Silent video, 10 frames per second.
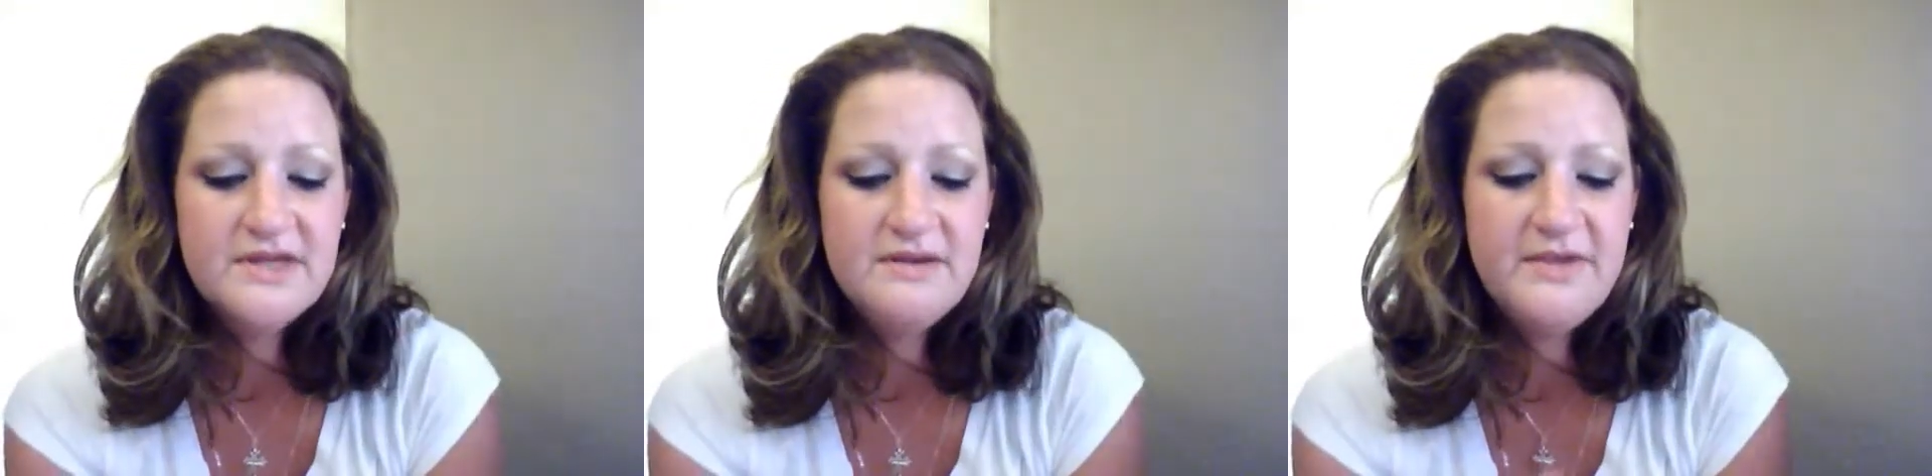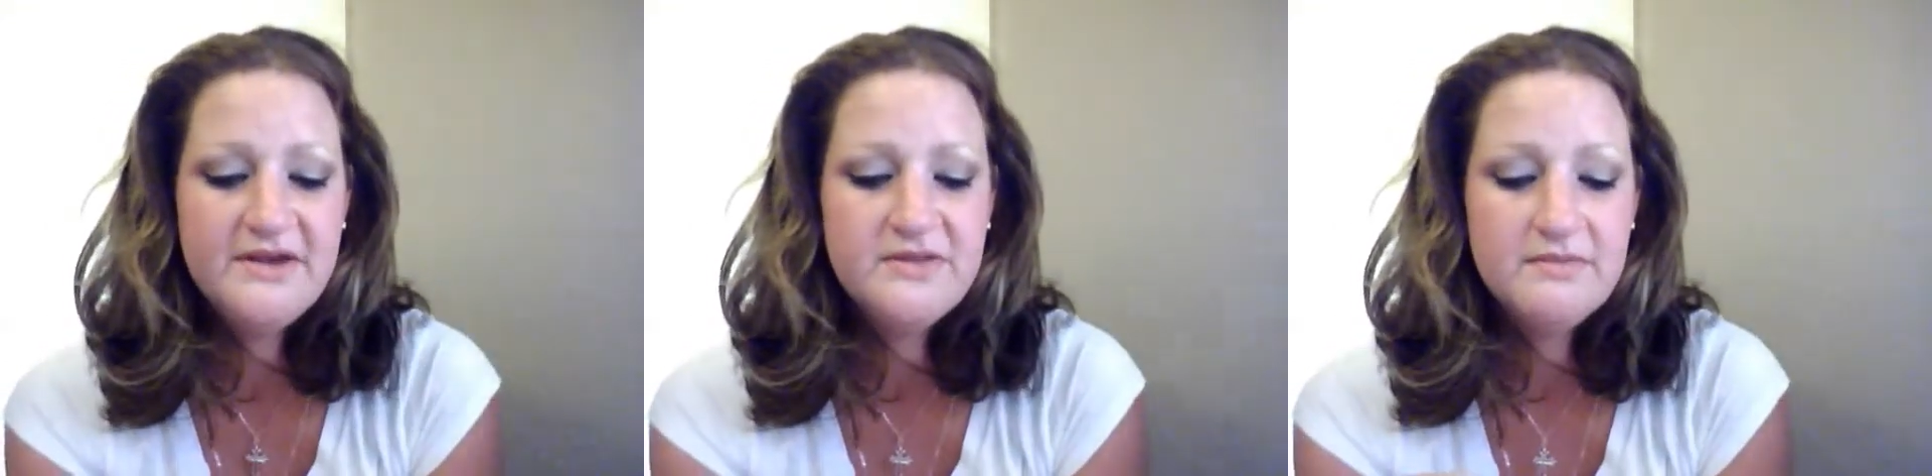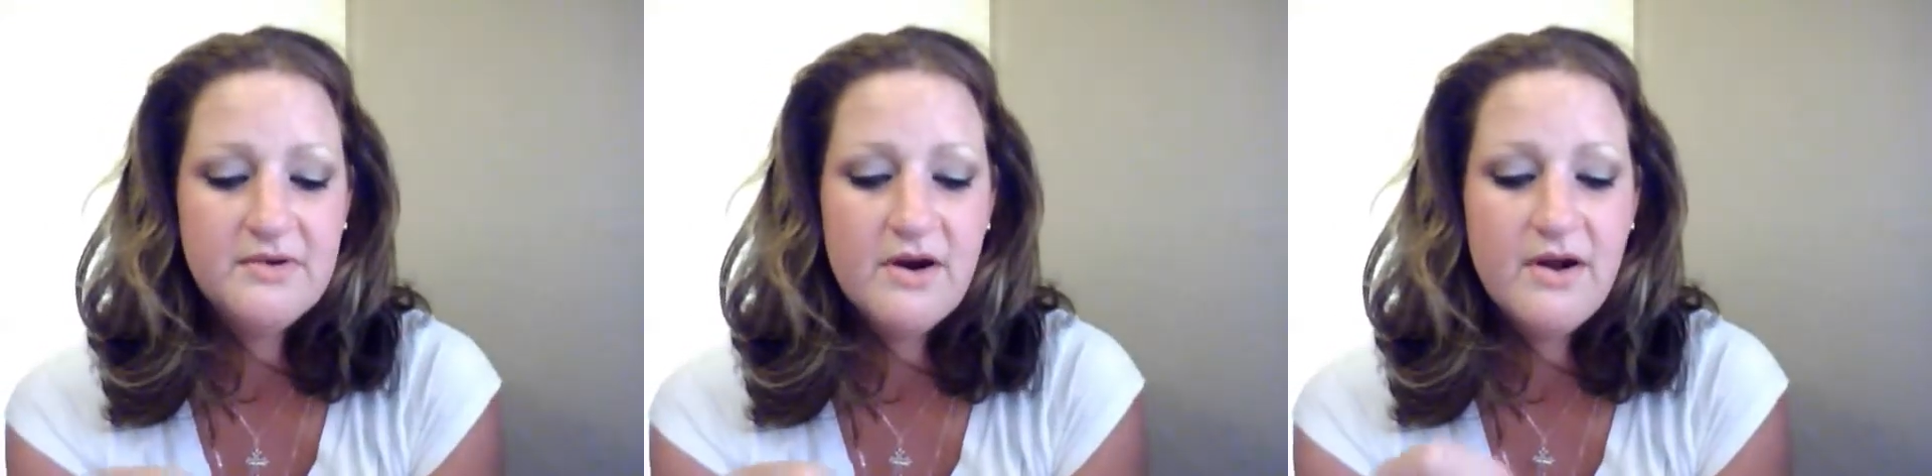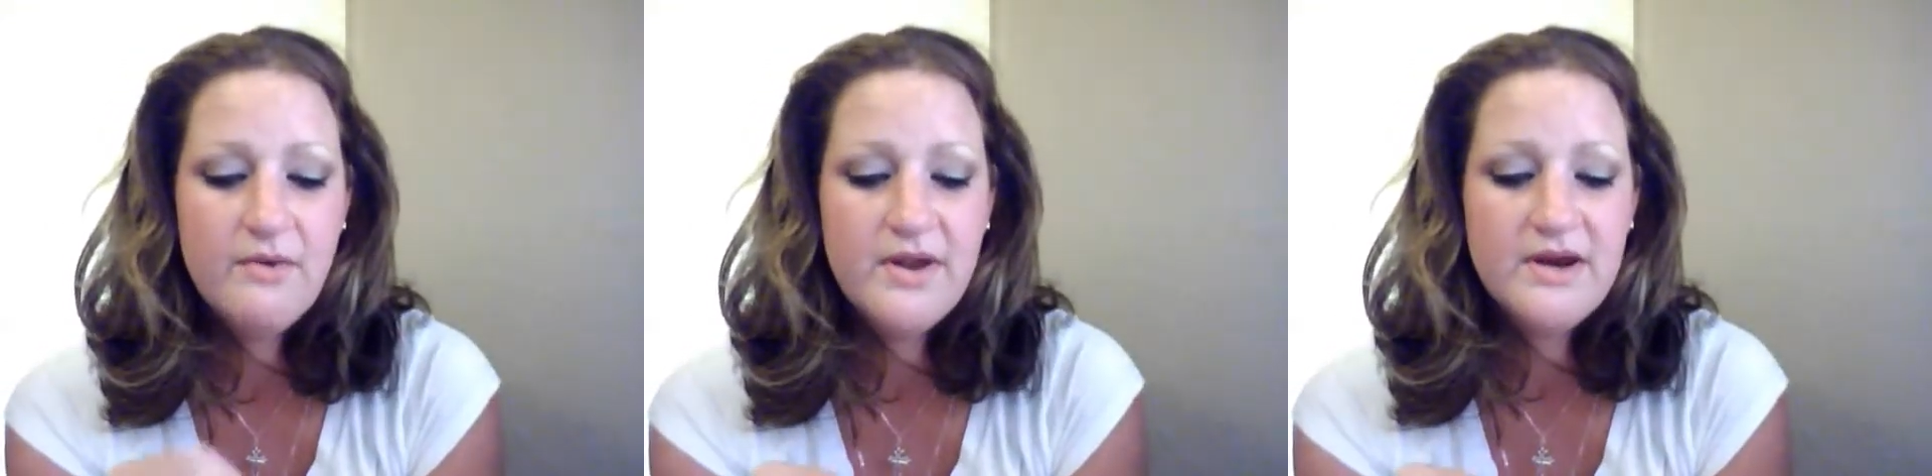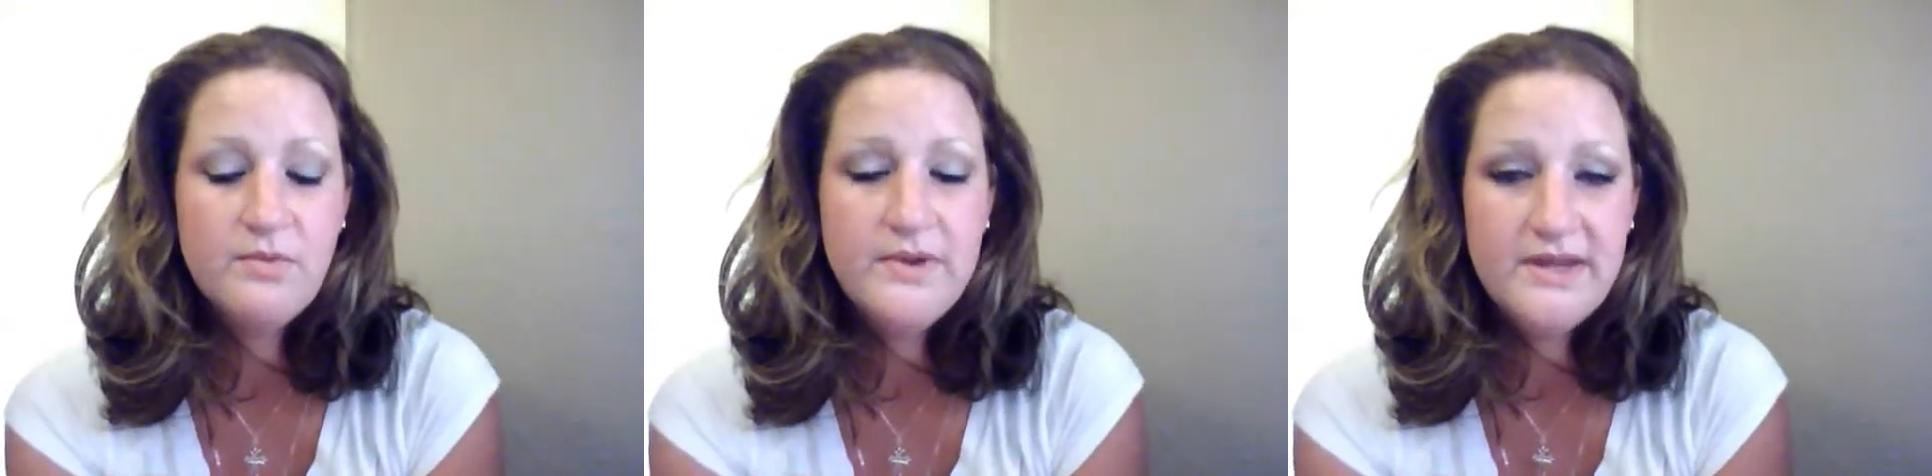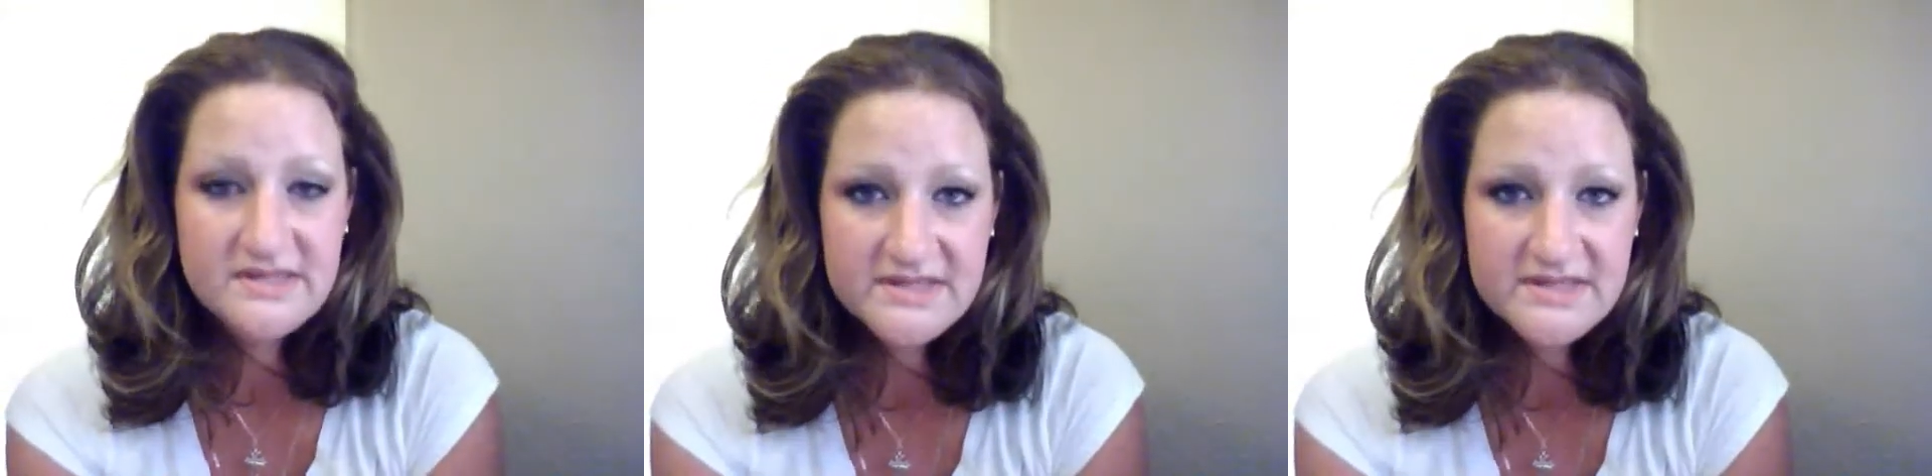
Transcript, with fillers: and make them grow in a week's